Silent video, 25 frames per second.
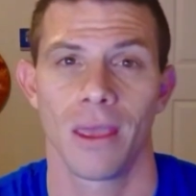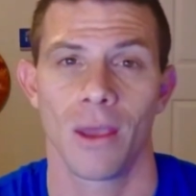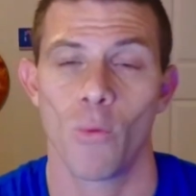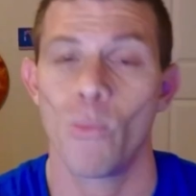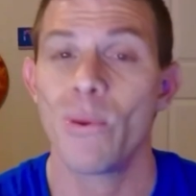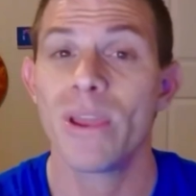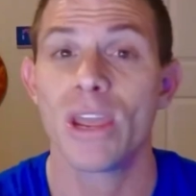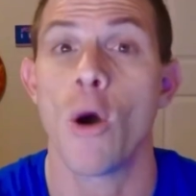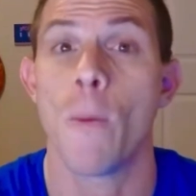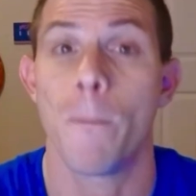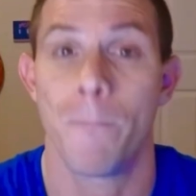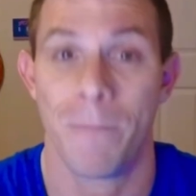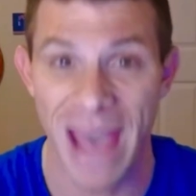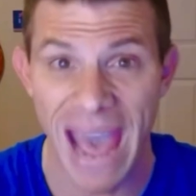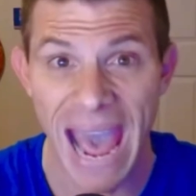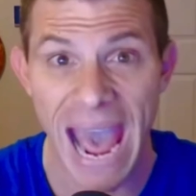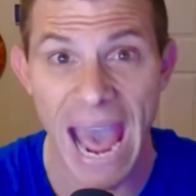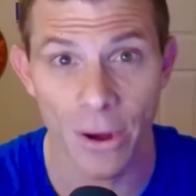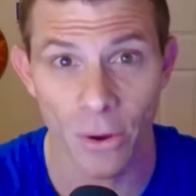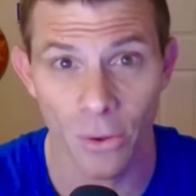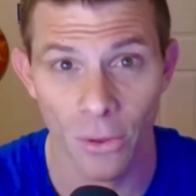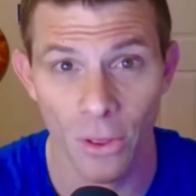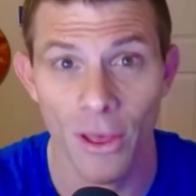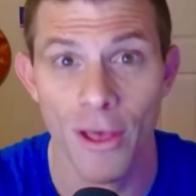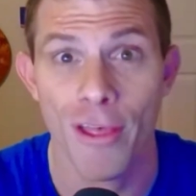we're going to
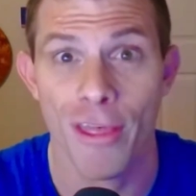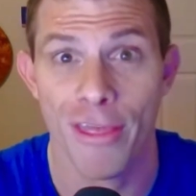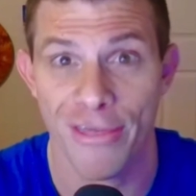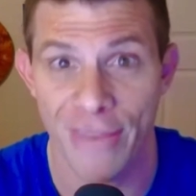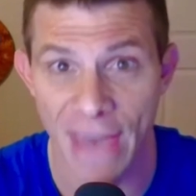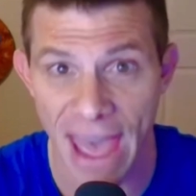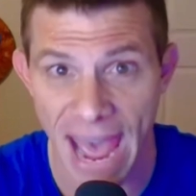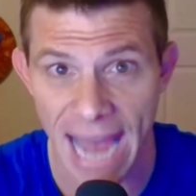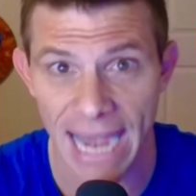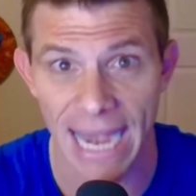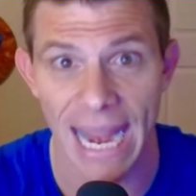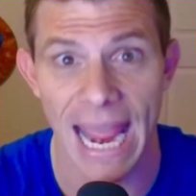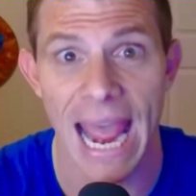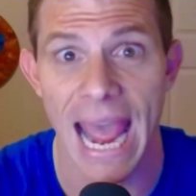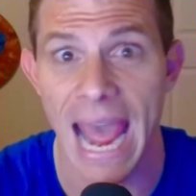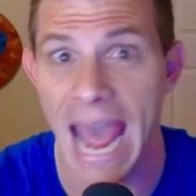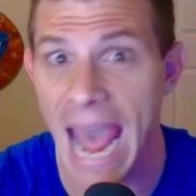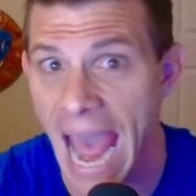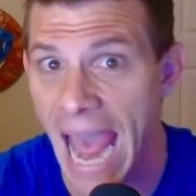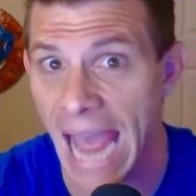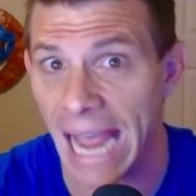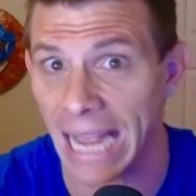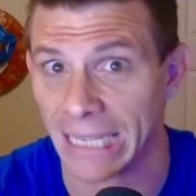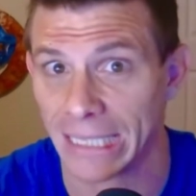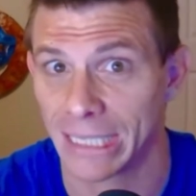paddle that
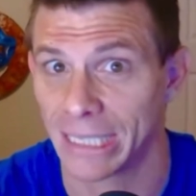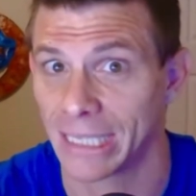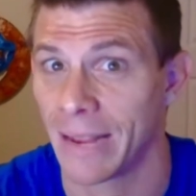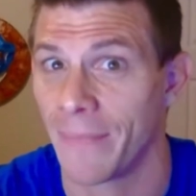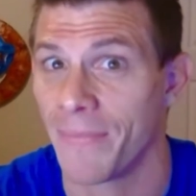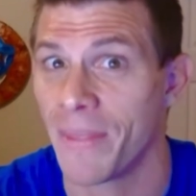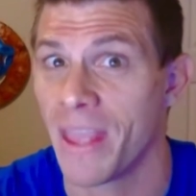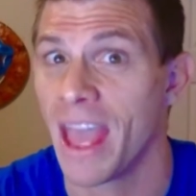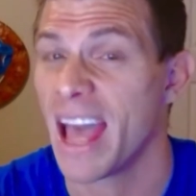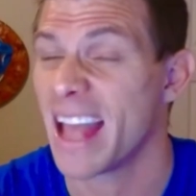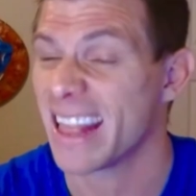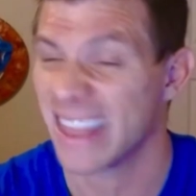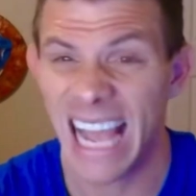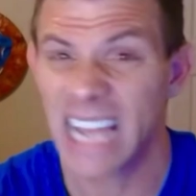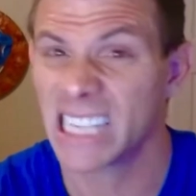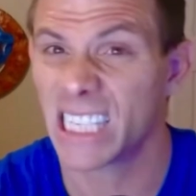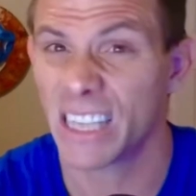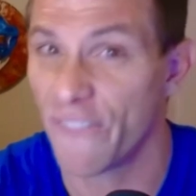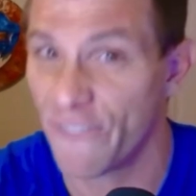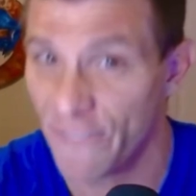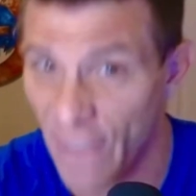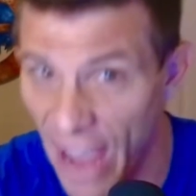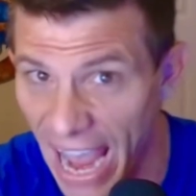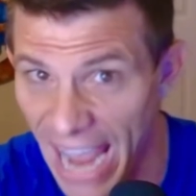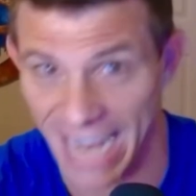ass. That's
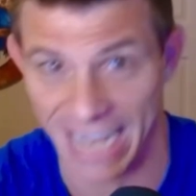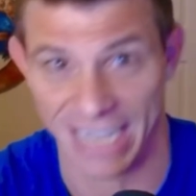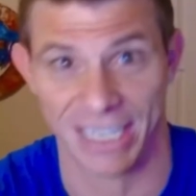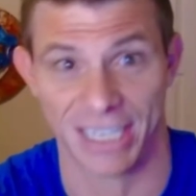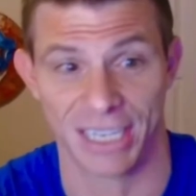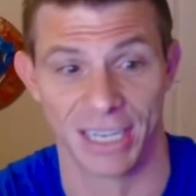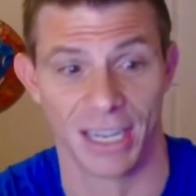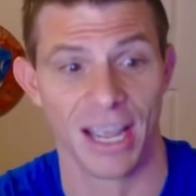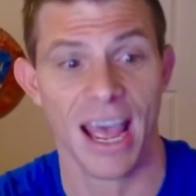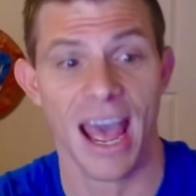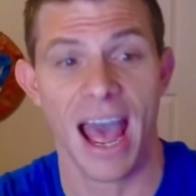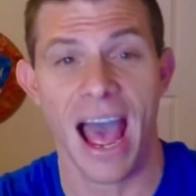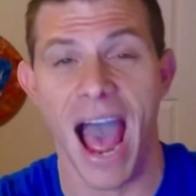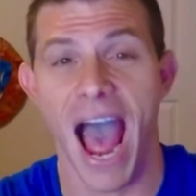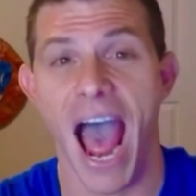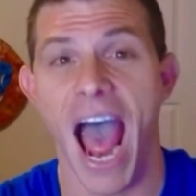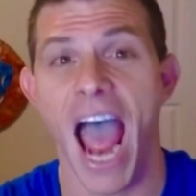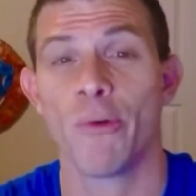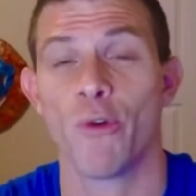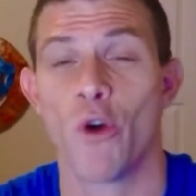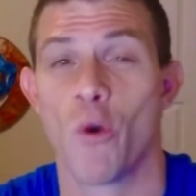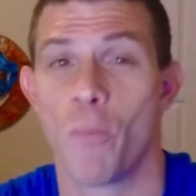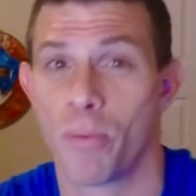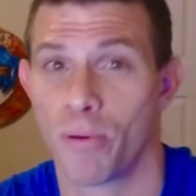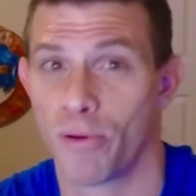a fact.
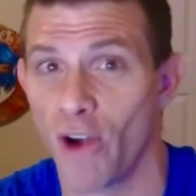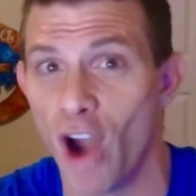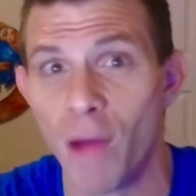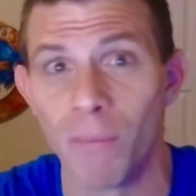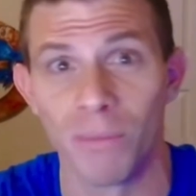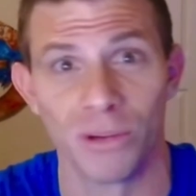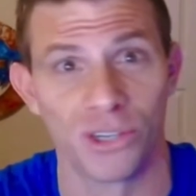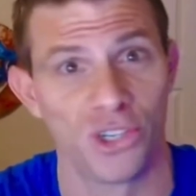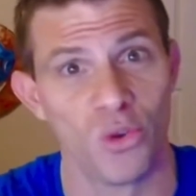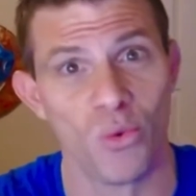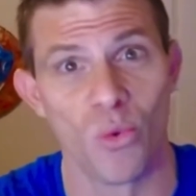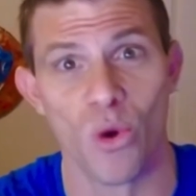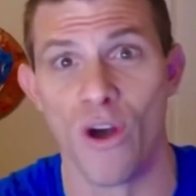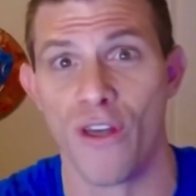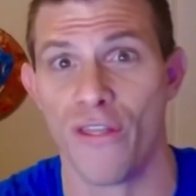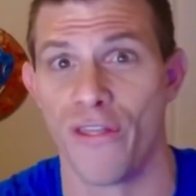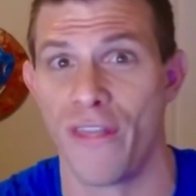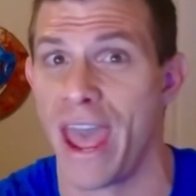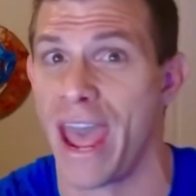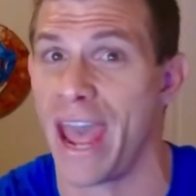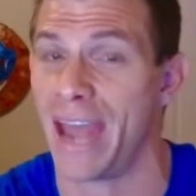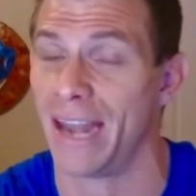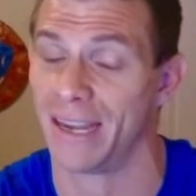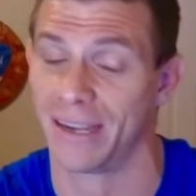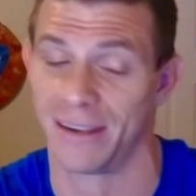I will promise you on
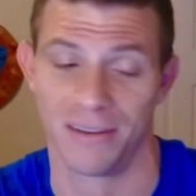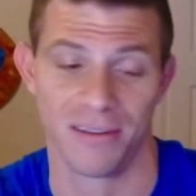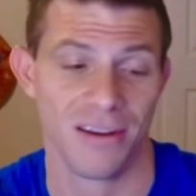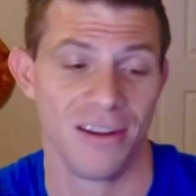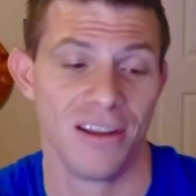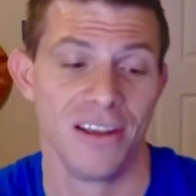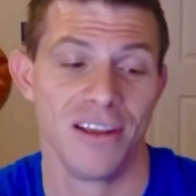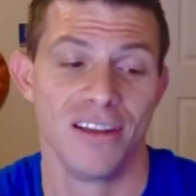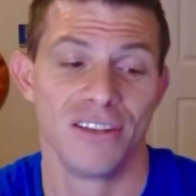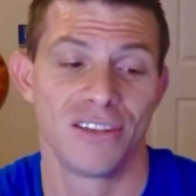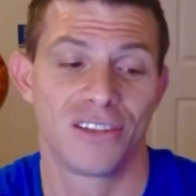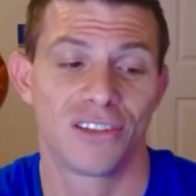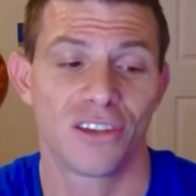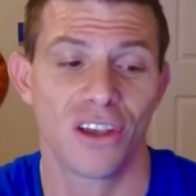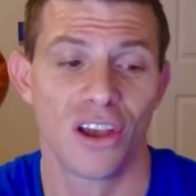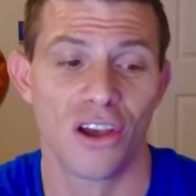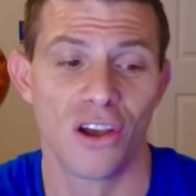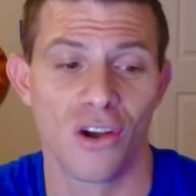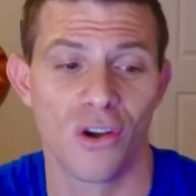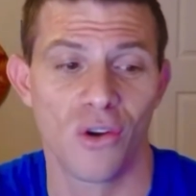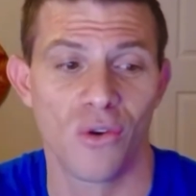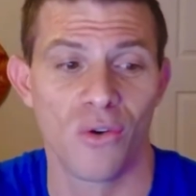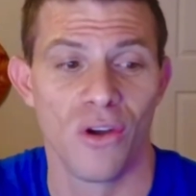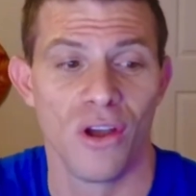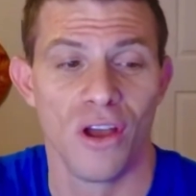that.
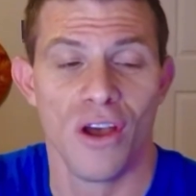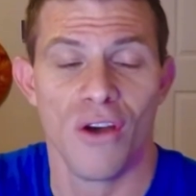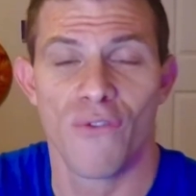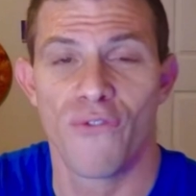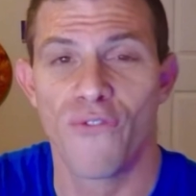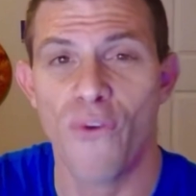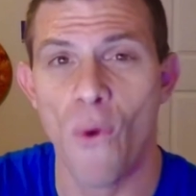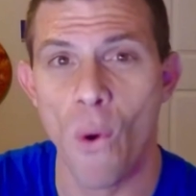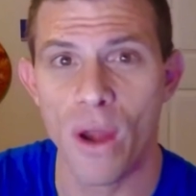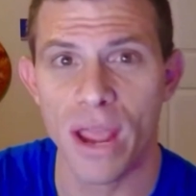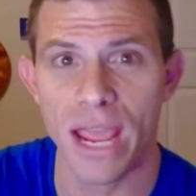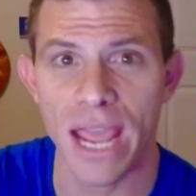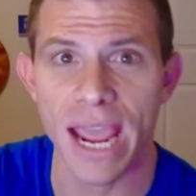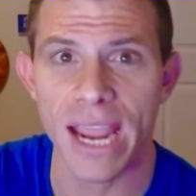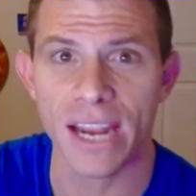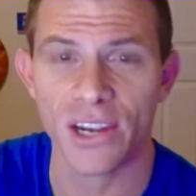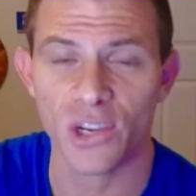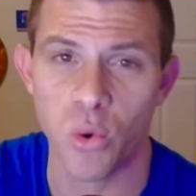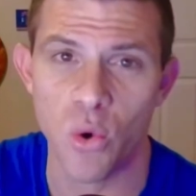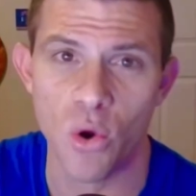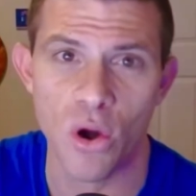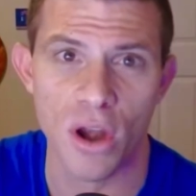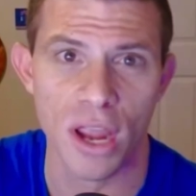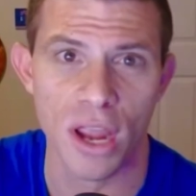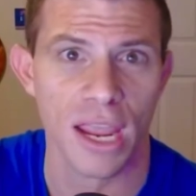So
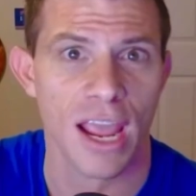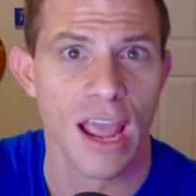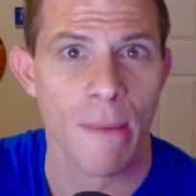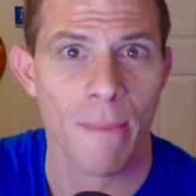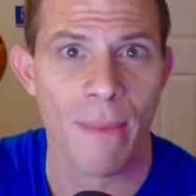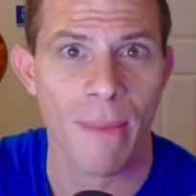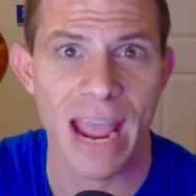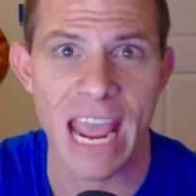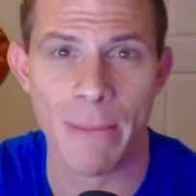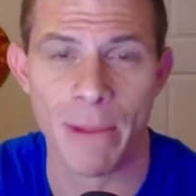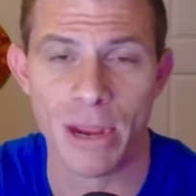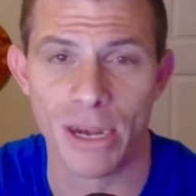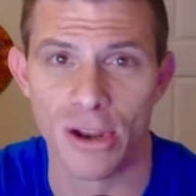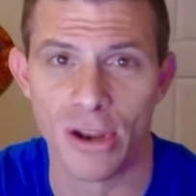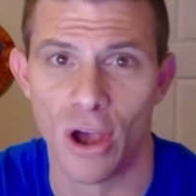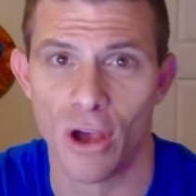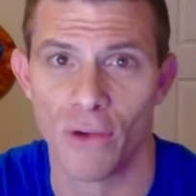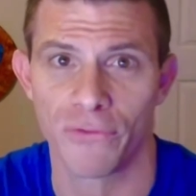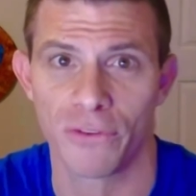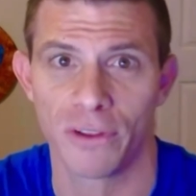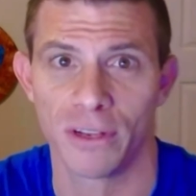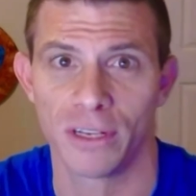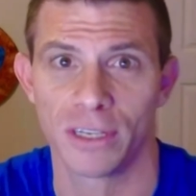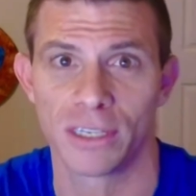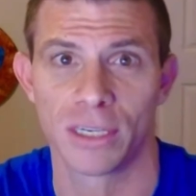48-20, Miami
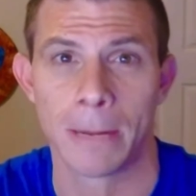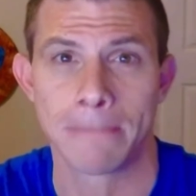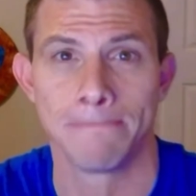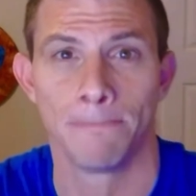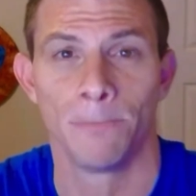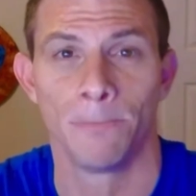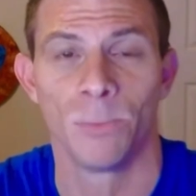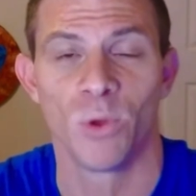Dolphins.